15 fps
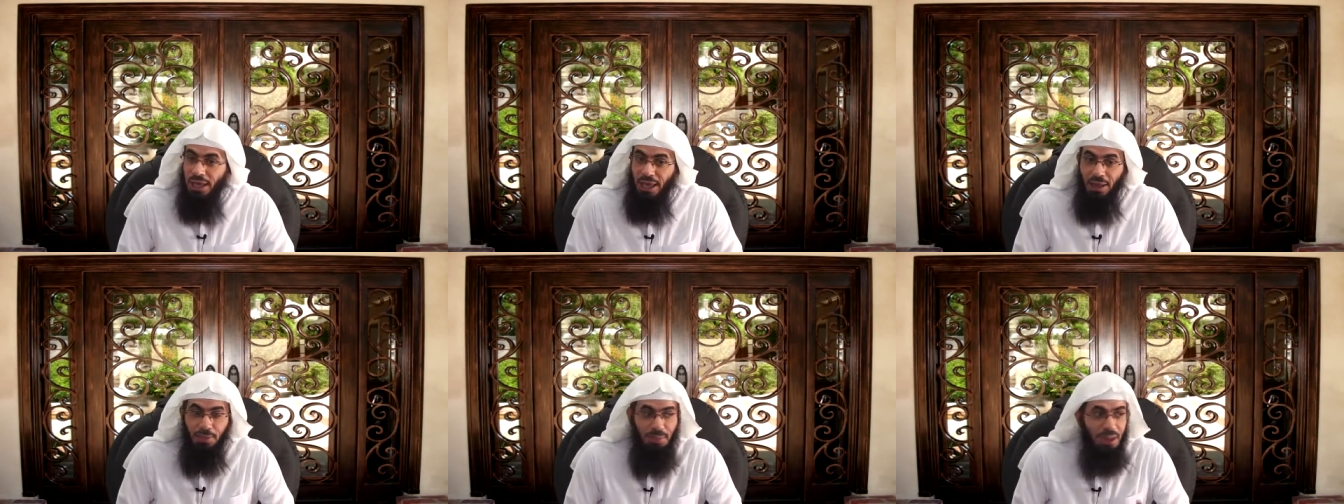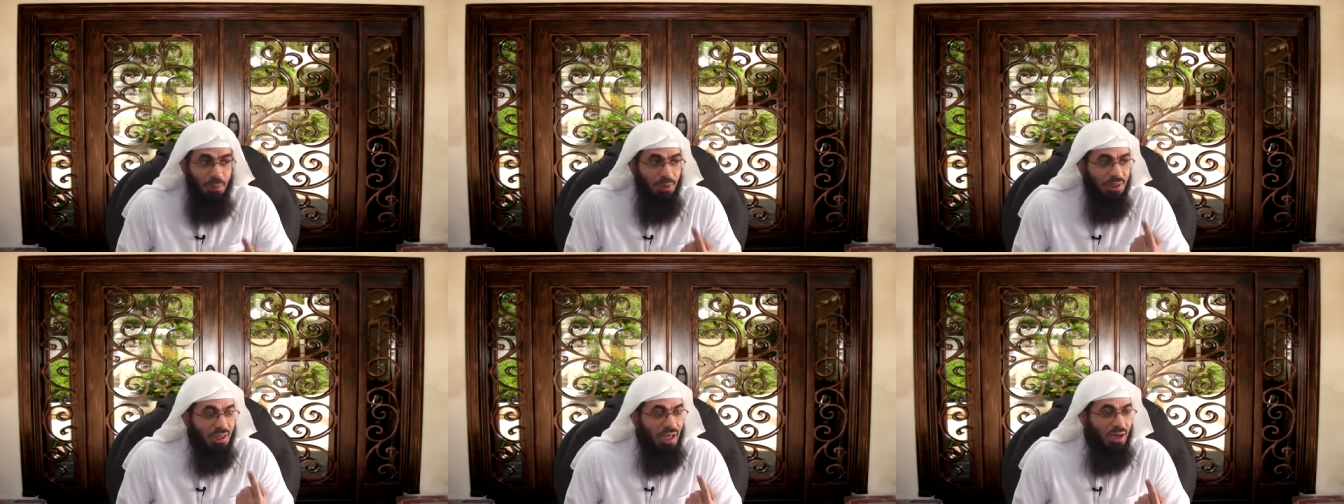It may
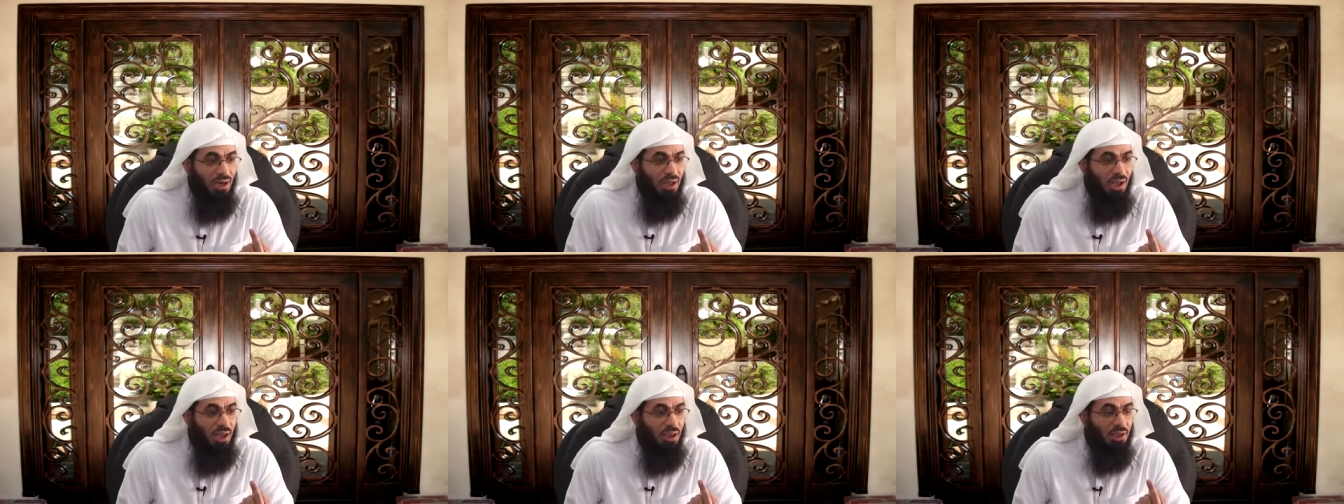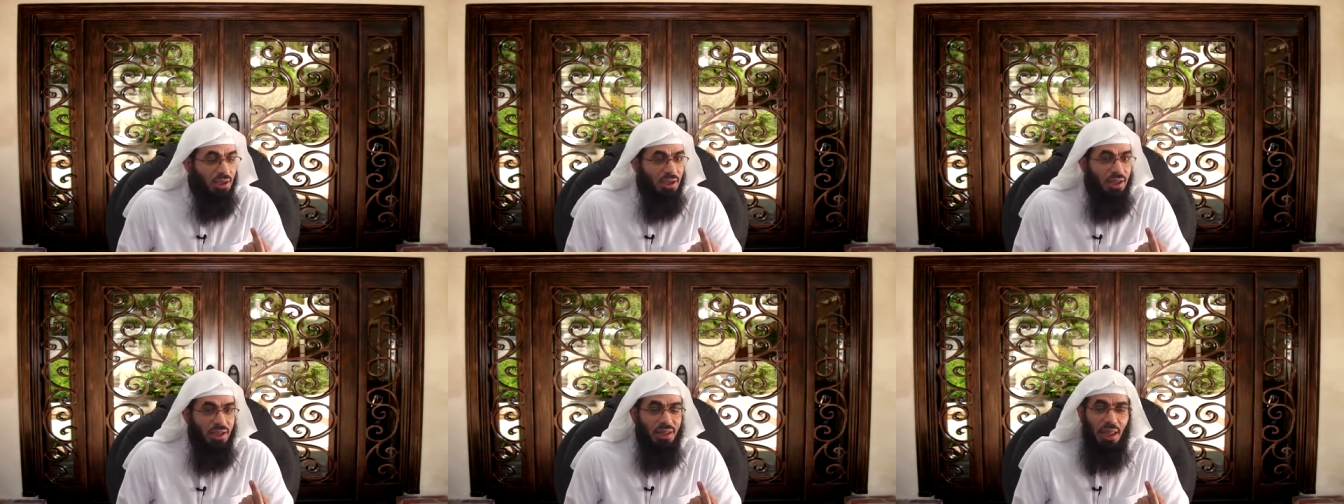be that
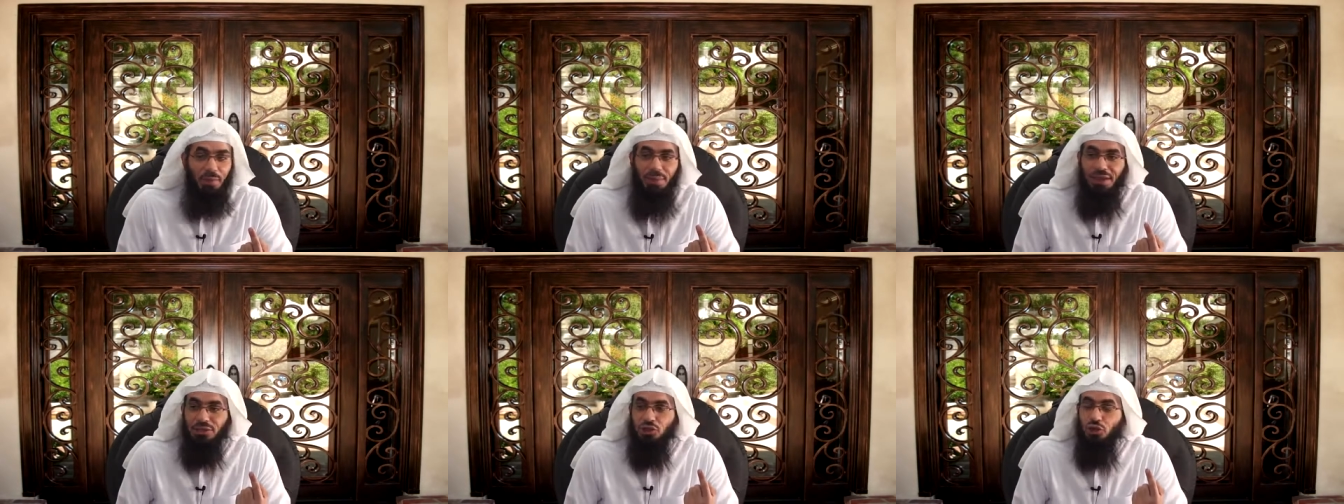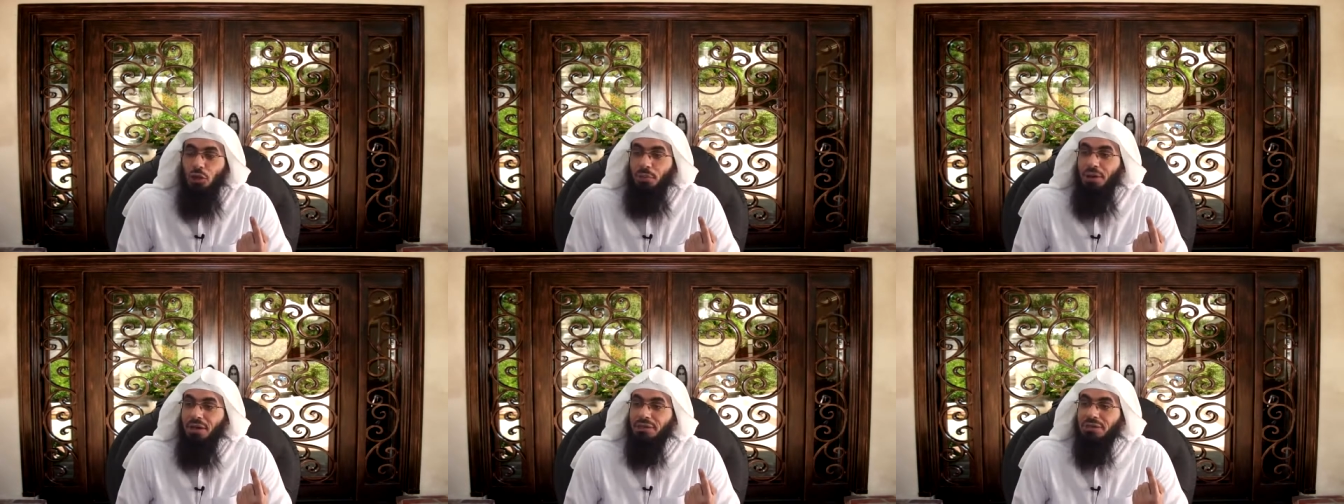night that makes you
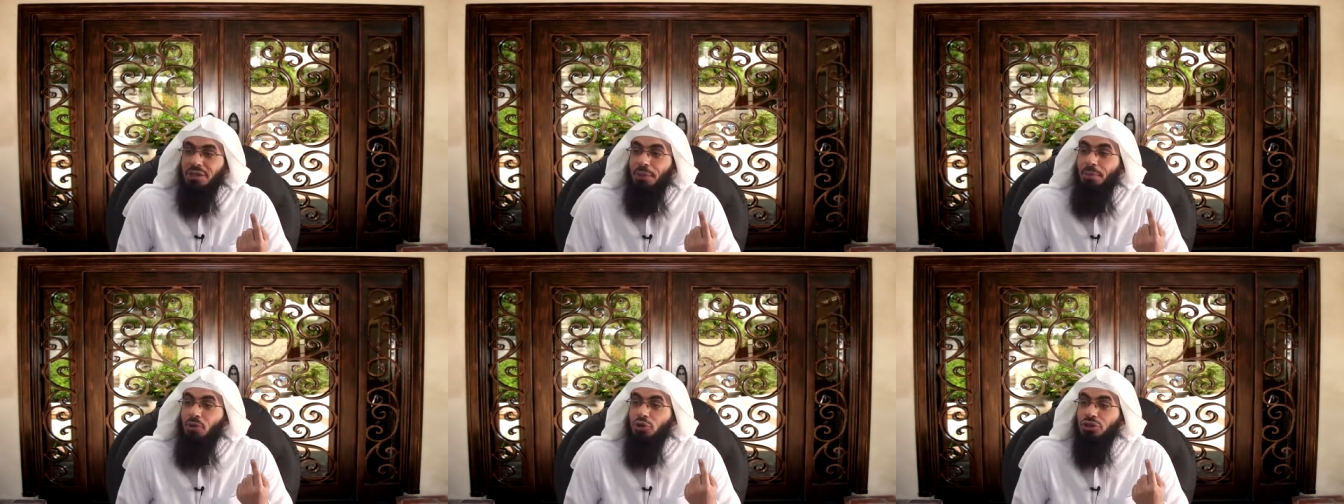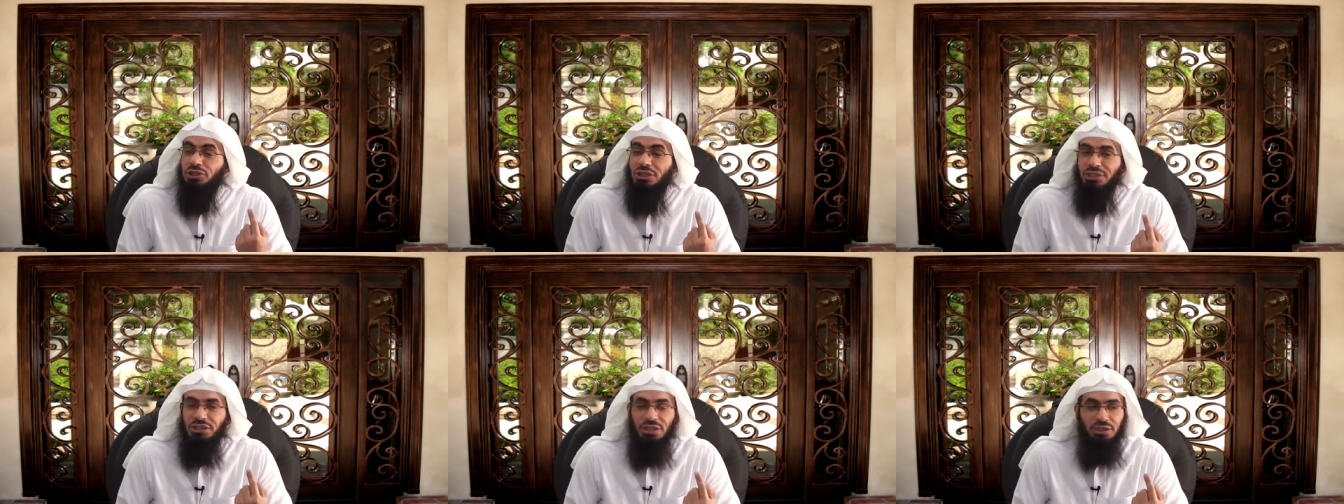among the most
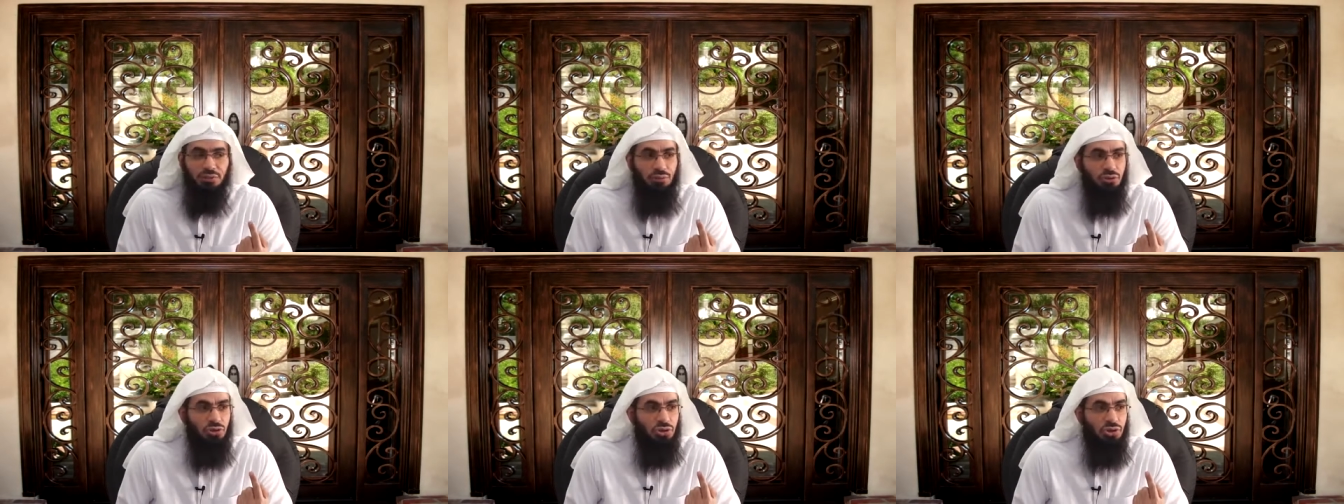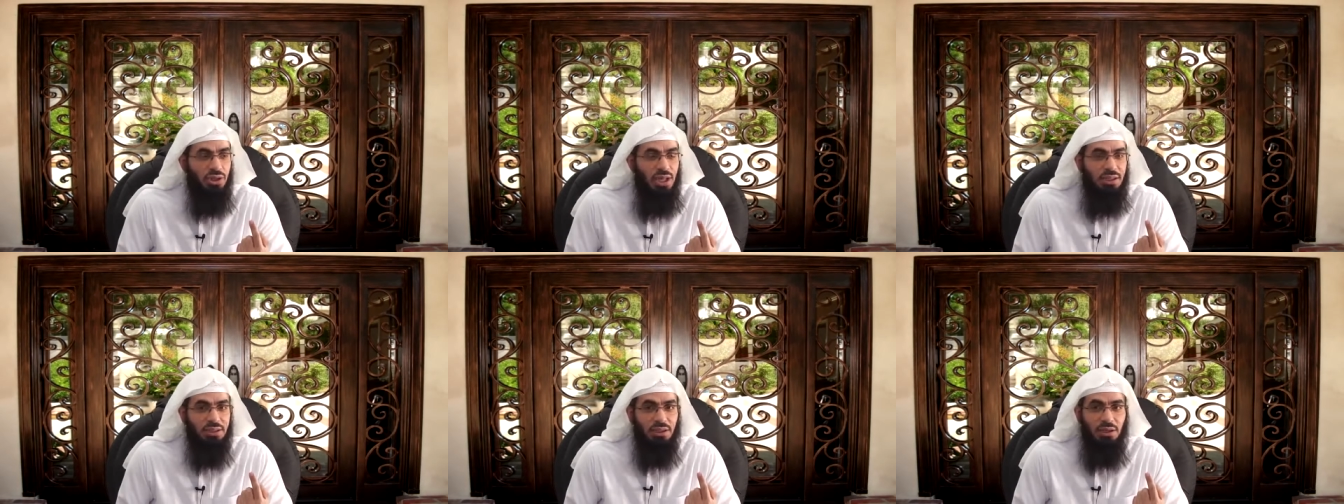successful during
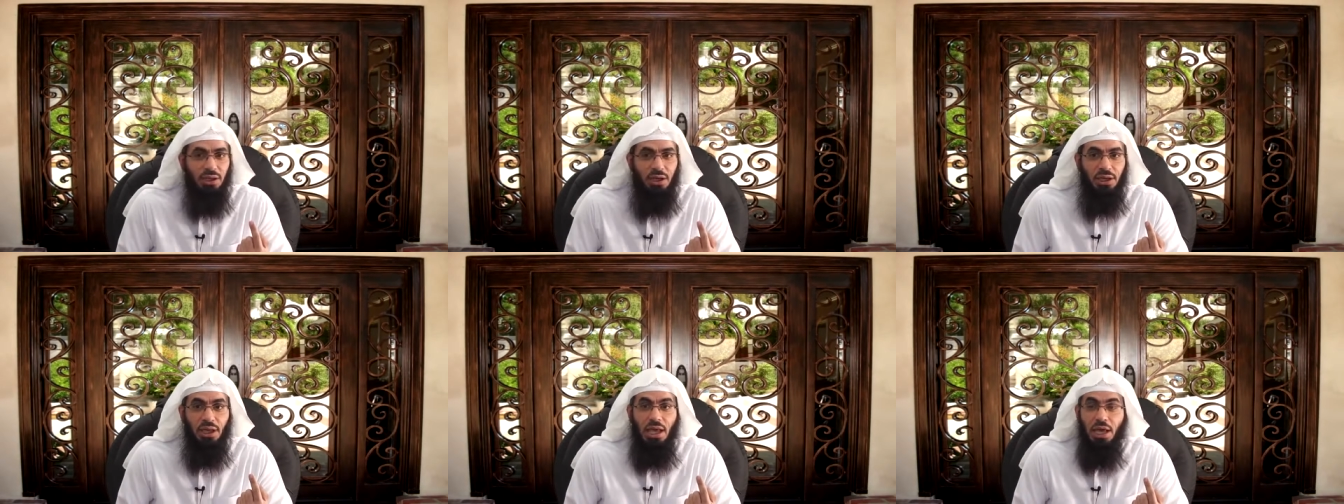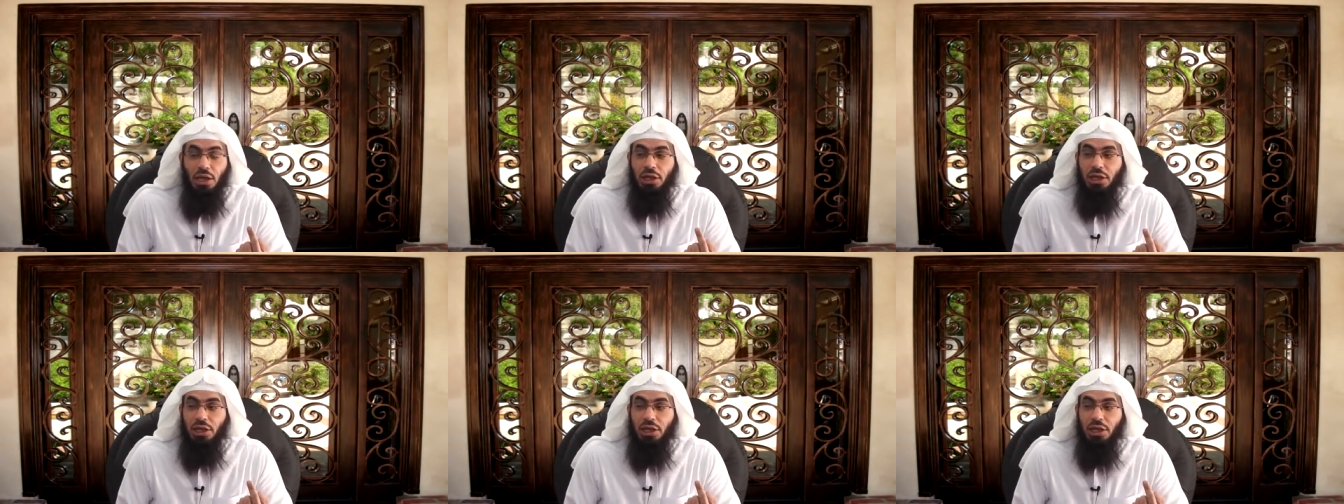that night.